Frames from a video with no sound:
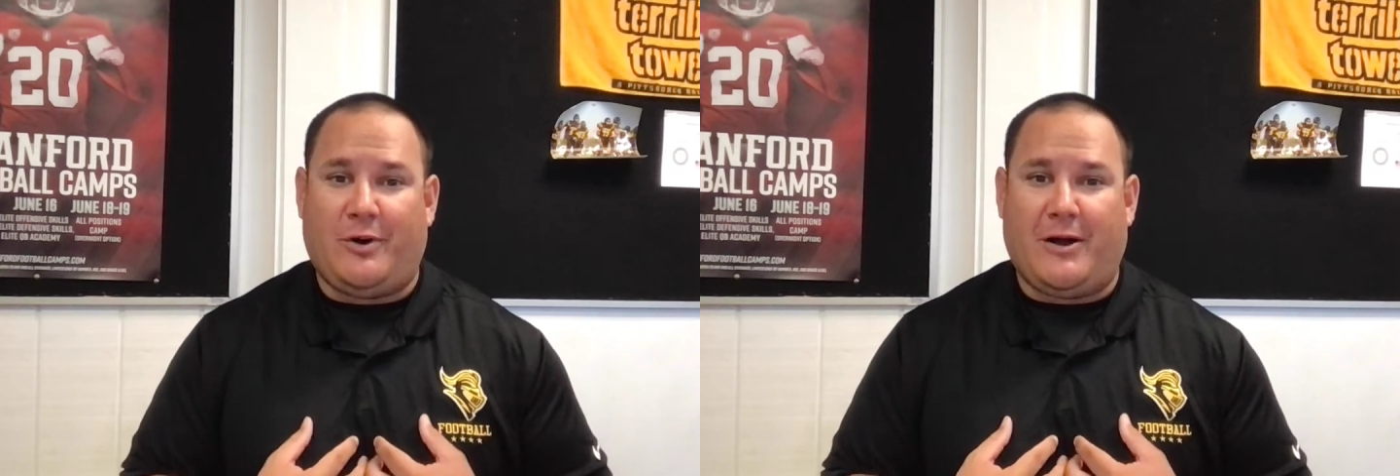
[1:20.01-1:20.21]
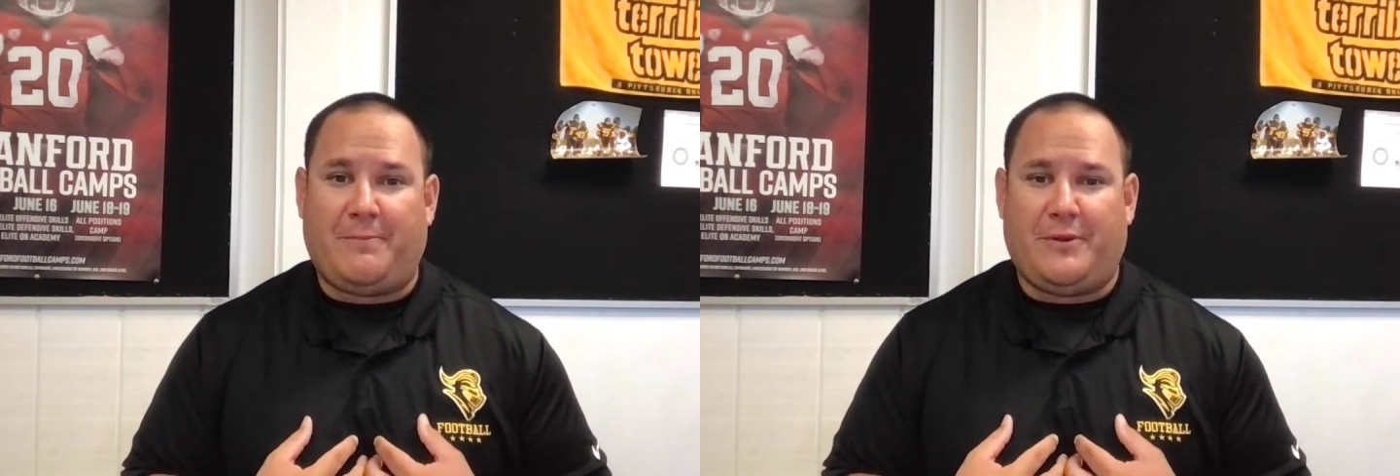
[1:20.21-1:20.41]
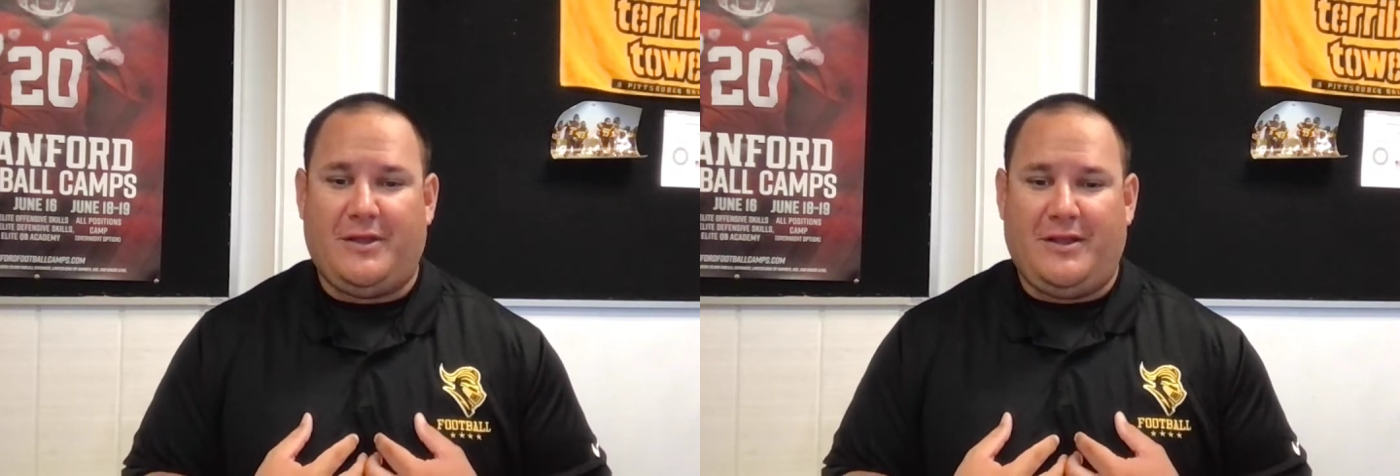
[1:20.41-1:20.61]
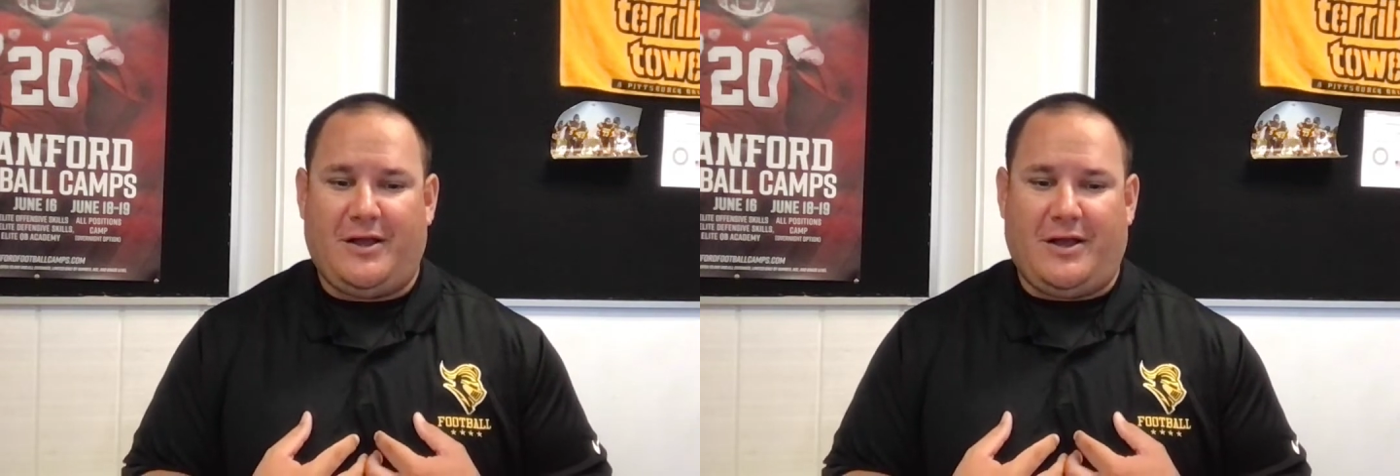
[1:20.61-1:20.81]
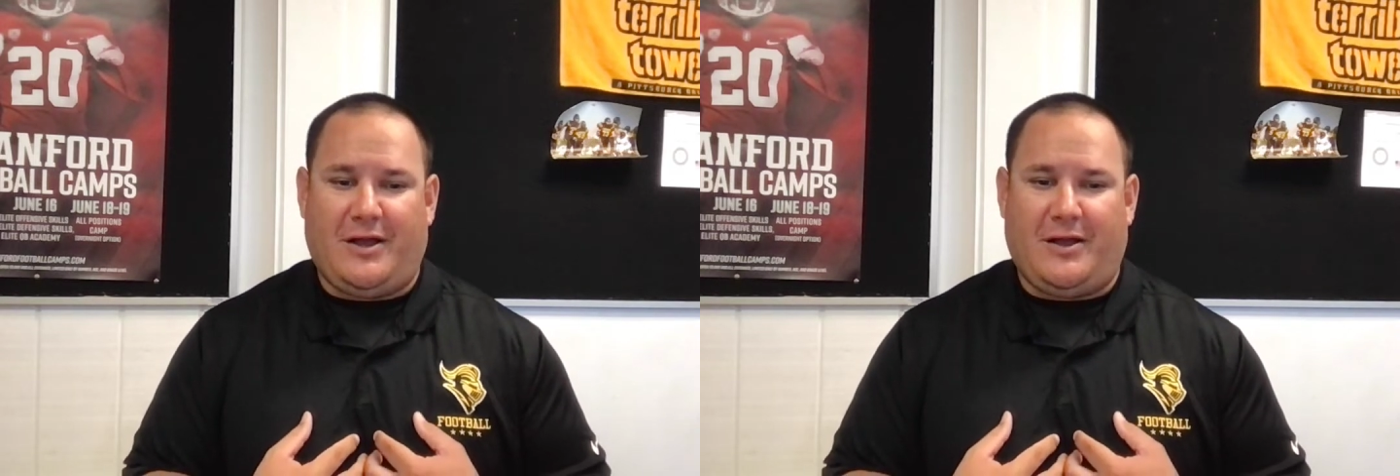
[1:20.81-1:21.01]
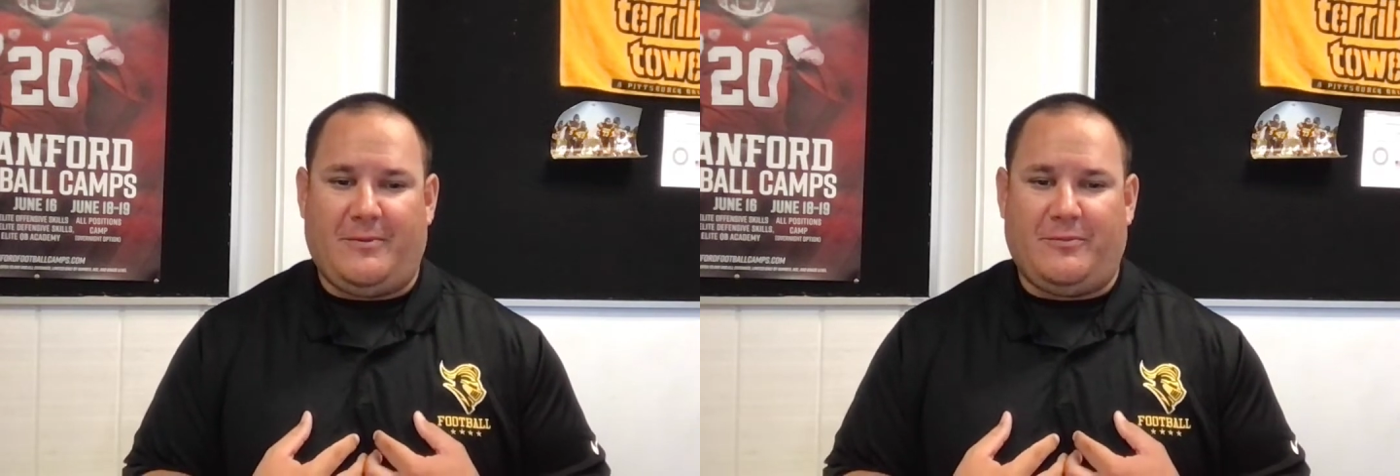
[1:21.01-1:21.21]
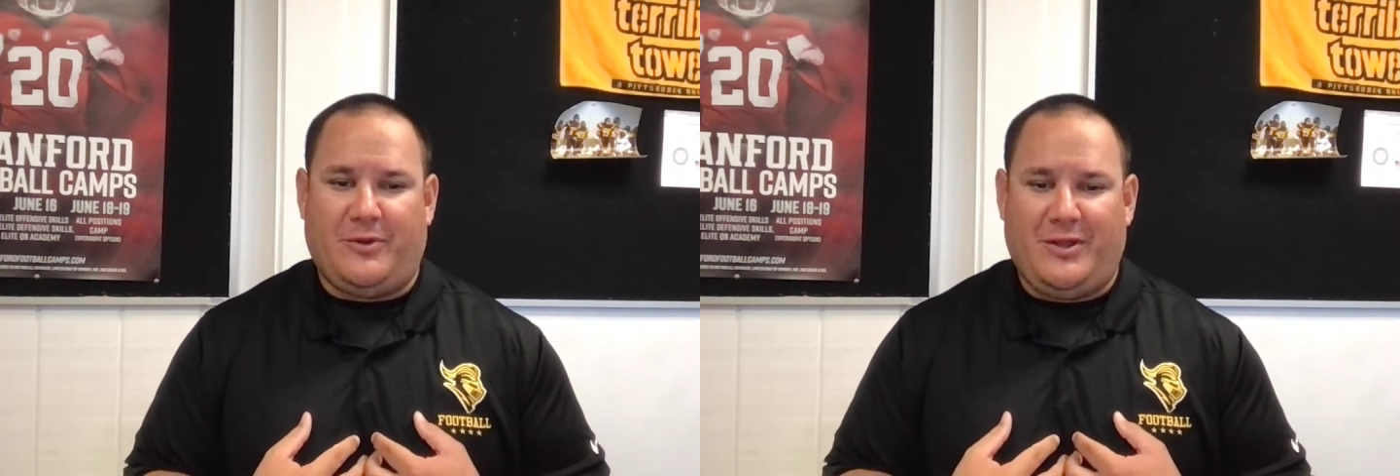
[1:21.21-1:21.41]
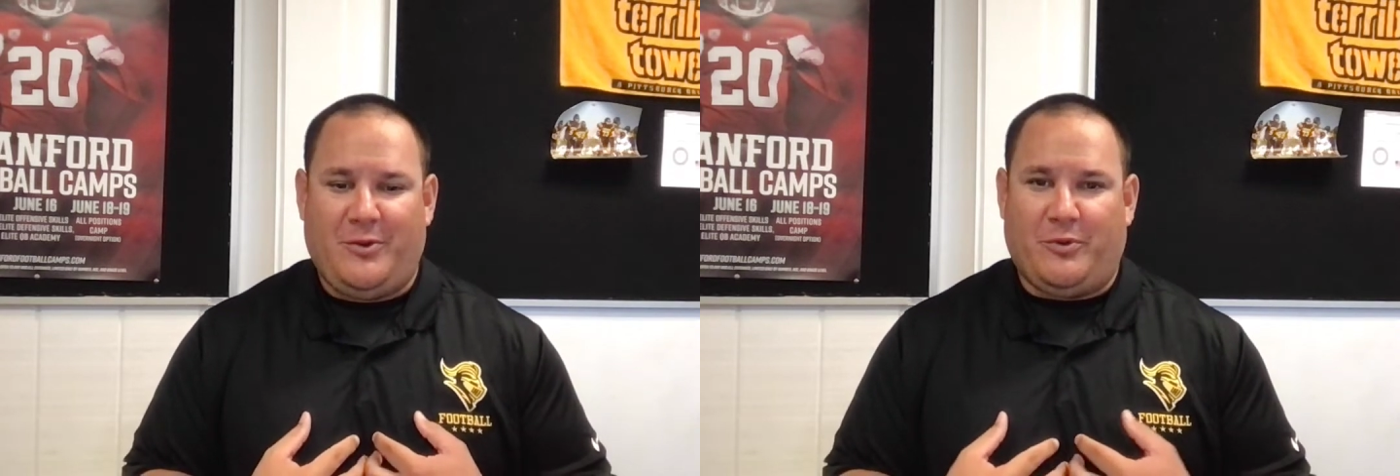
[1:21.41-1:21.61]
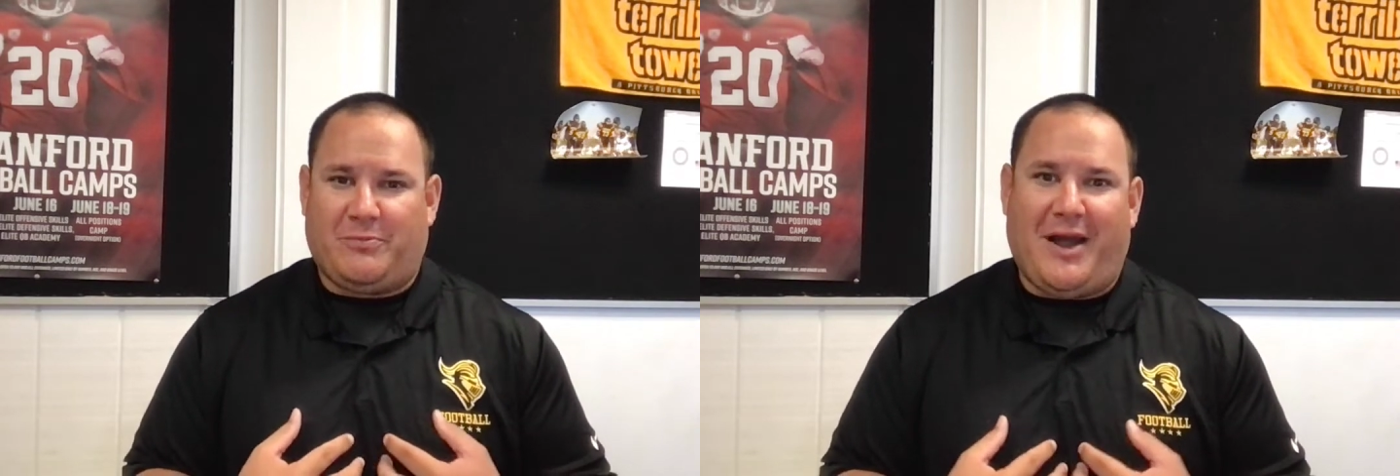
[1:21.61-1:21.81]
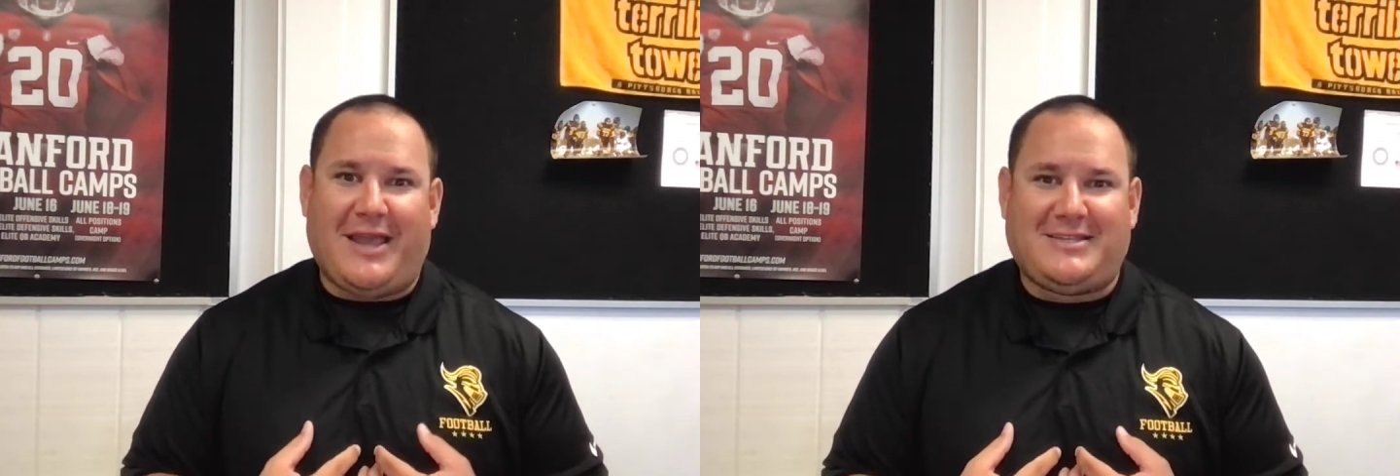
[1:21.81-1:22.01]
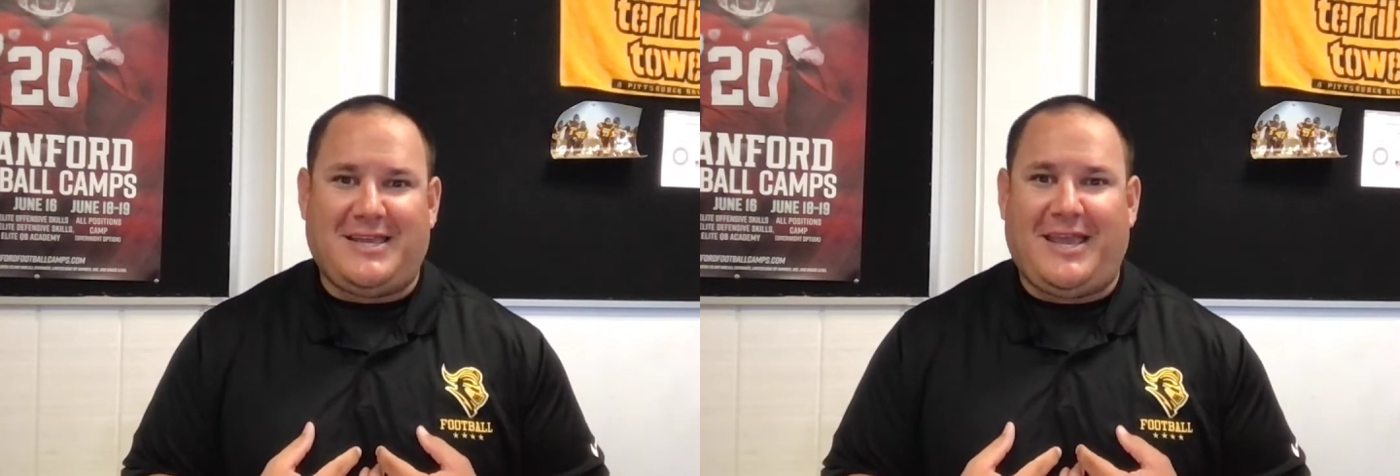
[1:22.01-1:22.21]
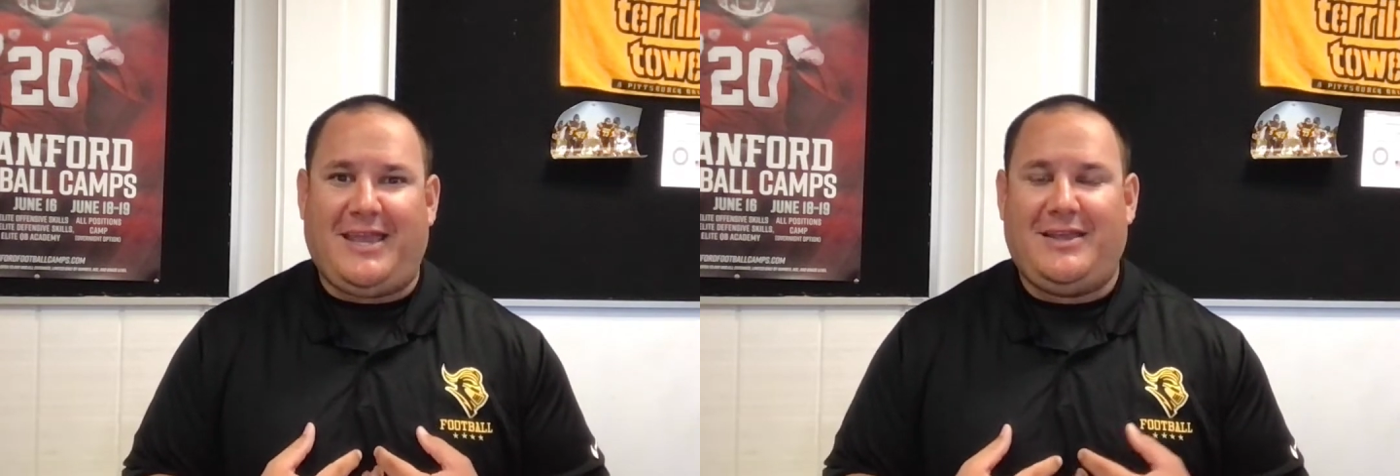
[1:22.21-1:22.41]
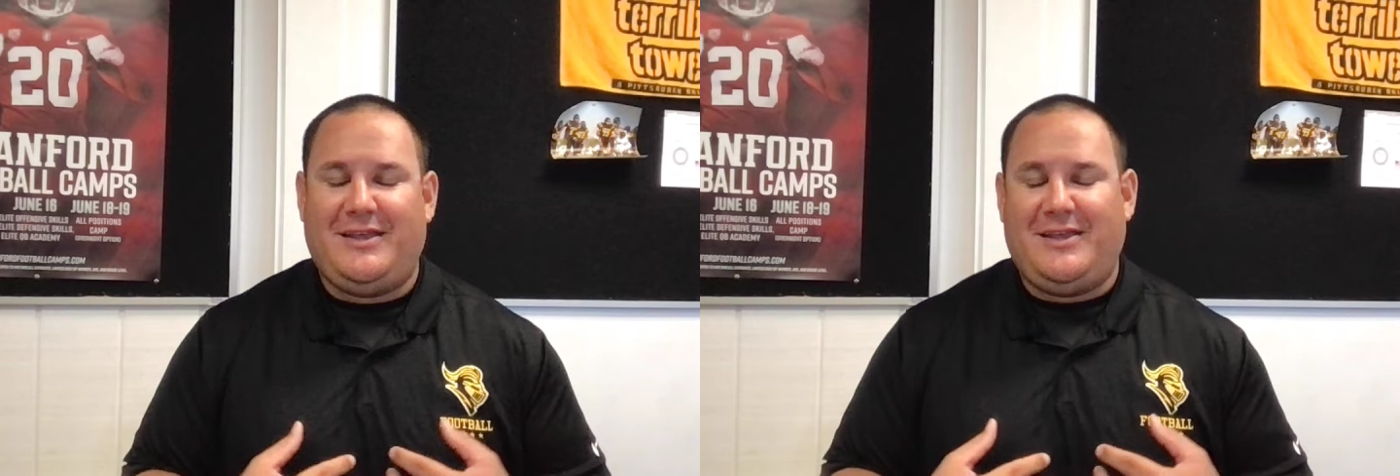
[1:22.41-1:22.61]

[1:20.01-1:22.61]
up with my day,